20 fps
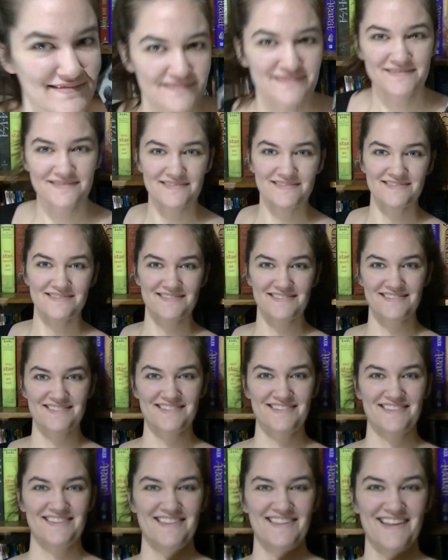
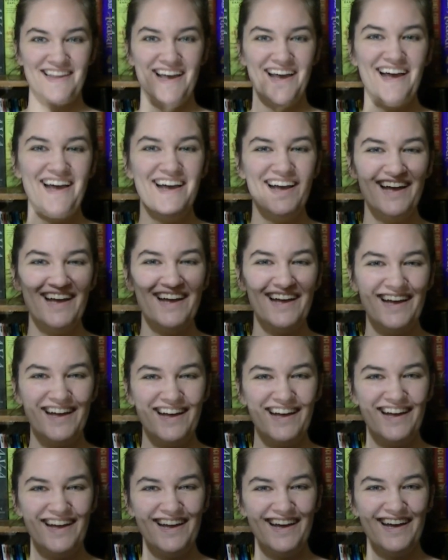
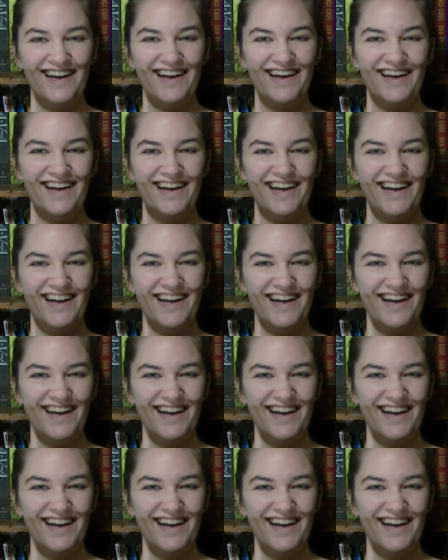No words are spoken by the person on screen.